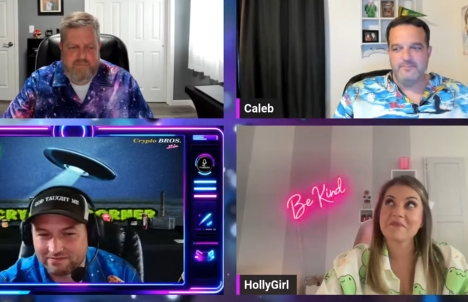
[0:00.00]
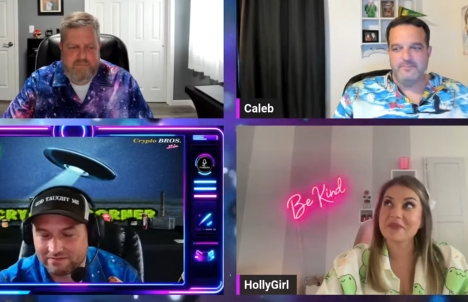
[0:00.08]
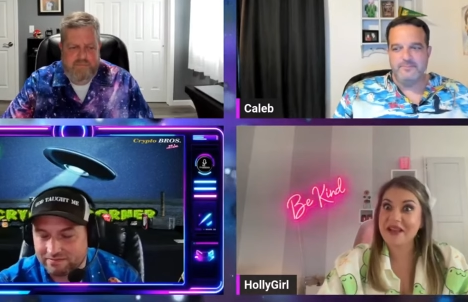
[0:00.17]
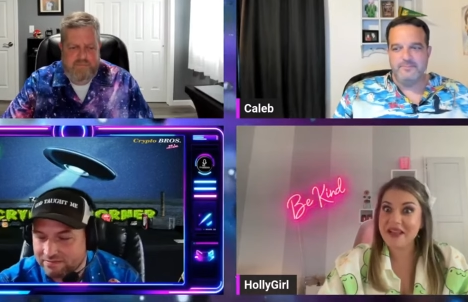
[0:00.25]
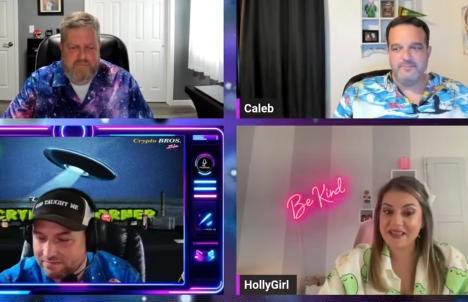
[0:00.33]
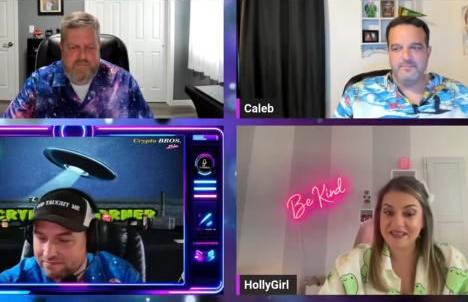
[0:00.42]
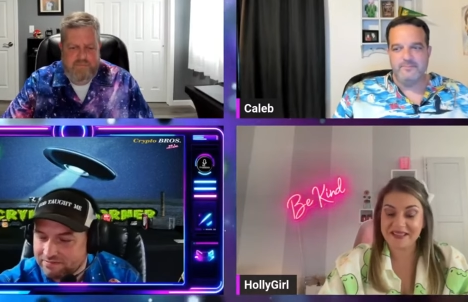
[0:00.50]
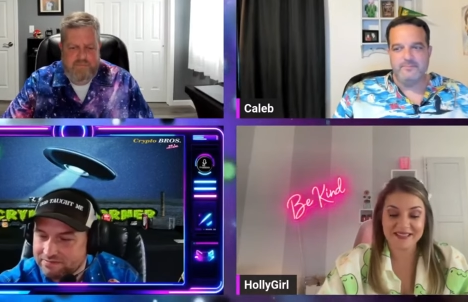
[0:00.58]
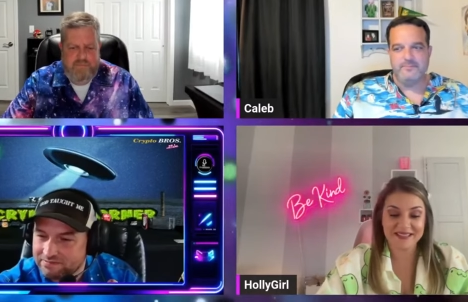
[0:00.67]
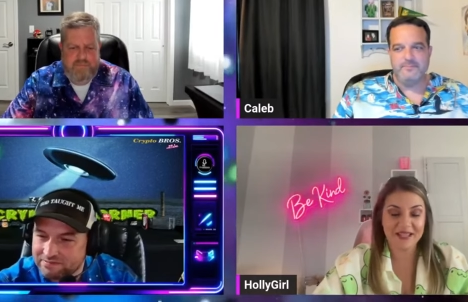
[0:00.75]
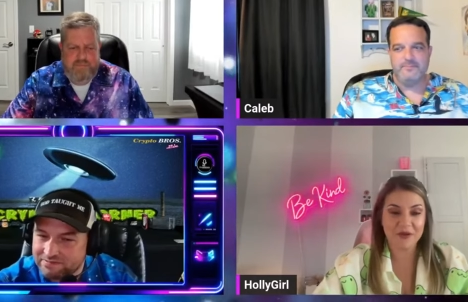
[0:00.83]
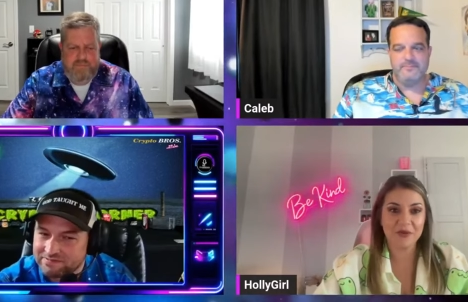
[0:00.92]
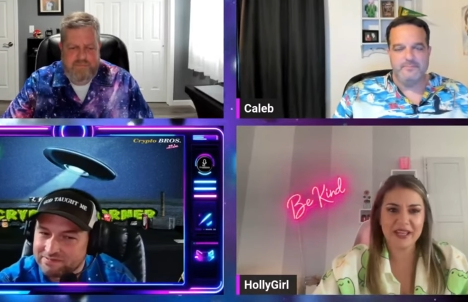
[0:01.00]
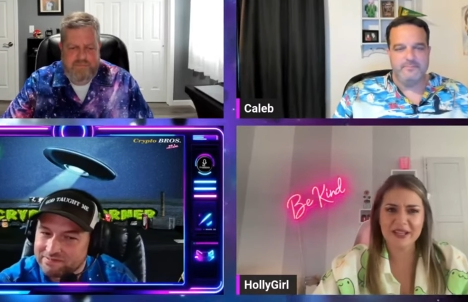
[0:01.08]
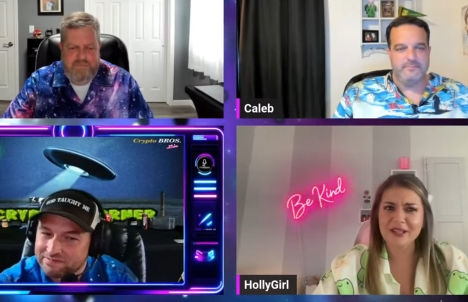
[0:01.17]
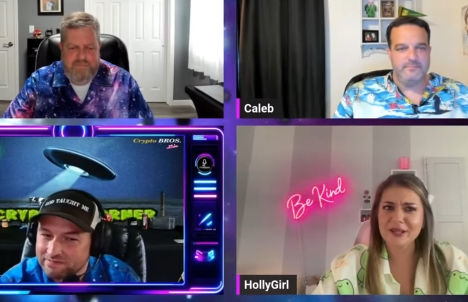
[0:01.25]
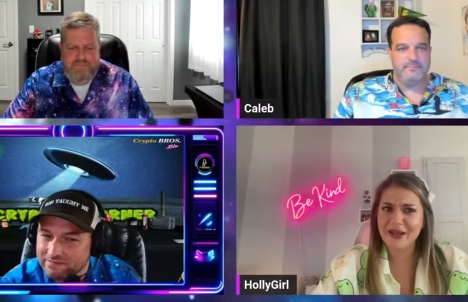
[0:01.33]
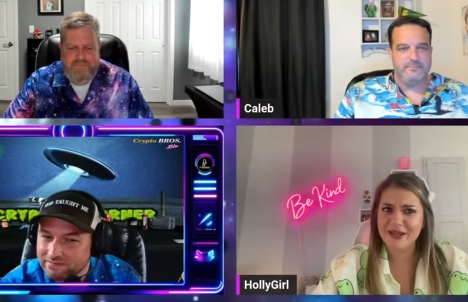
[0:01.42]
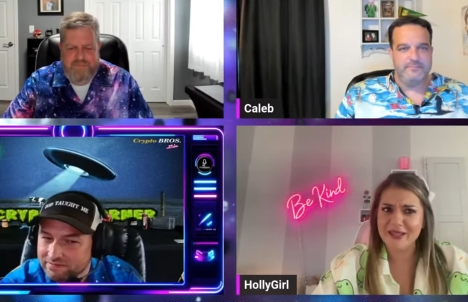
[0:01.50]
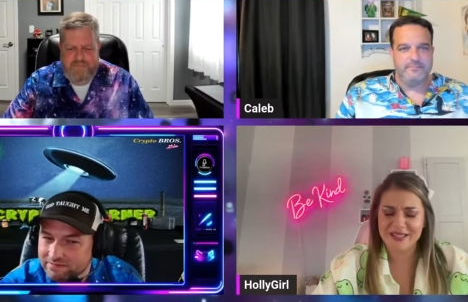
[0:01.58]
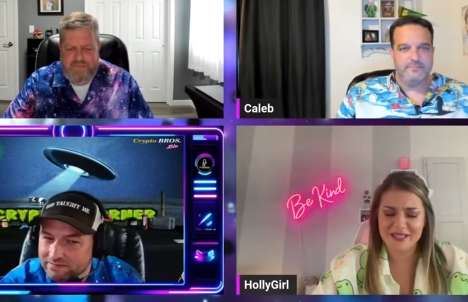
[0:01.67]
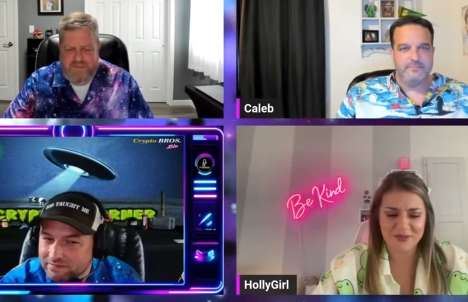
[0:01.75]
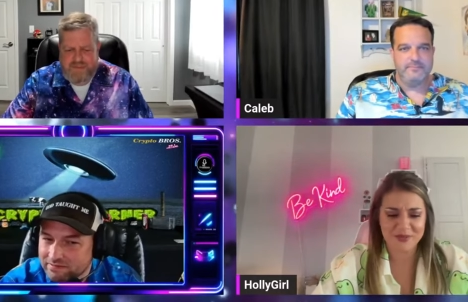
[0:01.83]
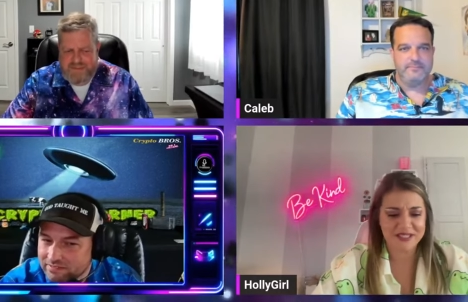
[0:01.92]
Speaker 1: blank. We have a lot of
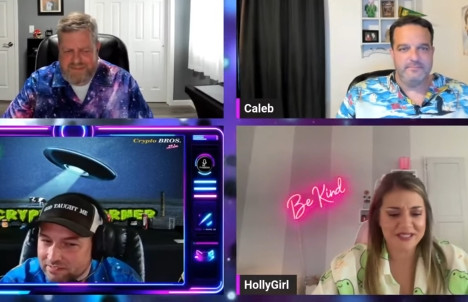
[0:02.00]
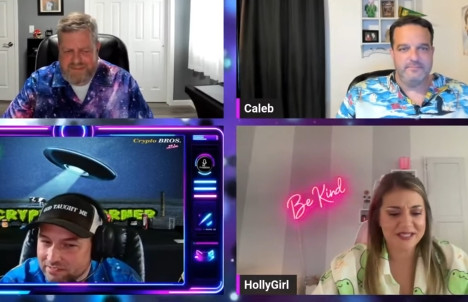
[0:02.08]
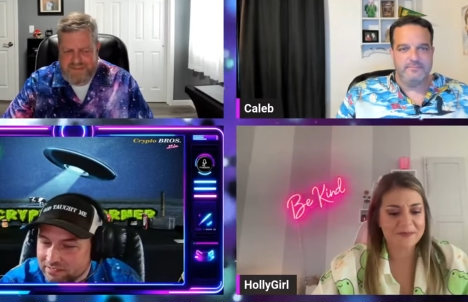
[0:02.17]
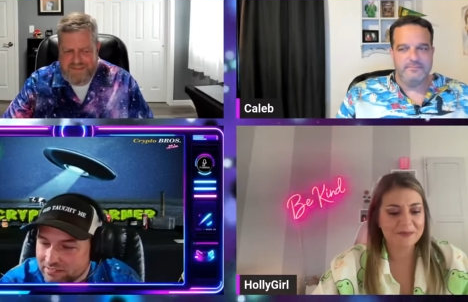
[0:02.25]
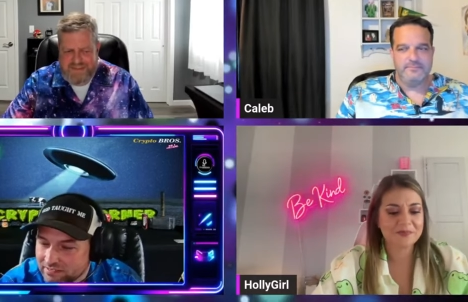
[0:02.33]
these ones.